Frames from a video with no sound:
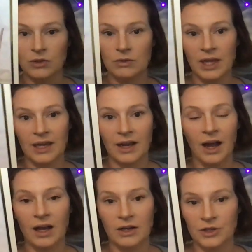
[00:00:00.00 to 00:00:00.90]
you can
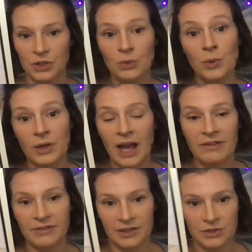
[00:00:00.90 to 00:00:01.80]
conquer. You will
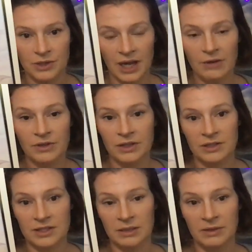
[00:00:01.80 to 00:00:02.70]
have victory.
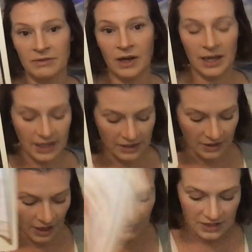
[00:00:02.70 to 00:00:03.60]
Everything's going to be fine.
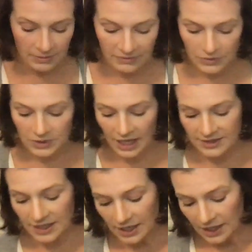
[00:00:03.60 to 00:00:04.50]
And and some of you,
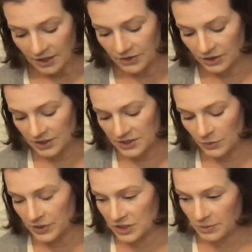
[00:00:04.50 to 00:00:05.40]
yes, there is
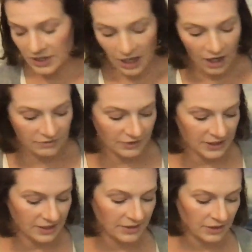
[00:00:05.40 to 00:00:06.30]
going to be
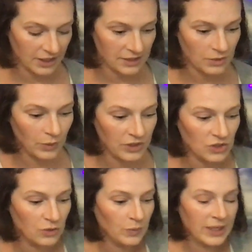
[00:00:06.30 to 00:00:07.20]
conflict. There is going
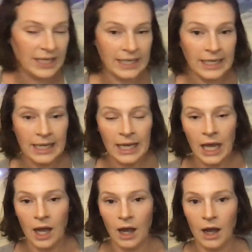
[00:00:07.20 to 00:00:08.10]
to be
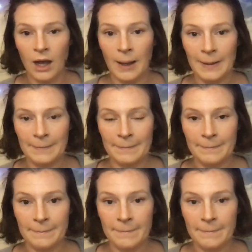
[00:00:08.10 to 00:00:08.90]
um,